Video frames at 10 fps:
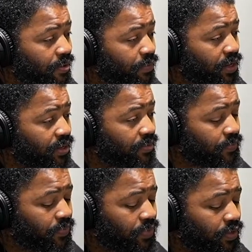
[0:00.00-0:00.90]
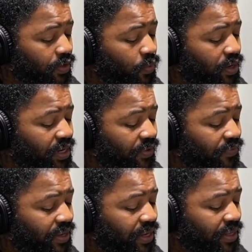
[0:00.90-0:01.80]
but you want to
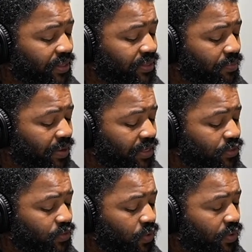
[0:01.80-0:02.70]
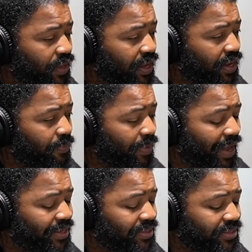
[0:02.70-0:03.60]
definitely get this and make sure that it
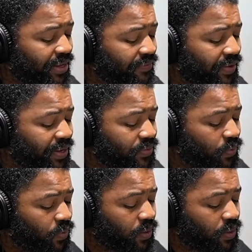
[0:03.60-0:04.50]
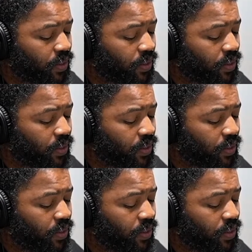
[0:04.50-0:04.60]
passes that phase one.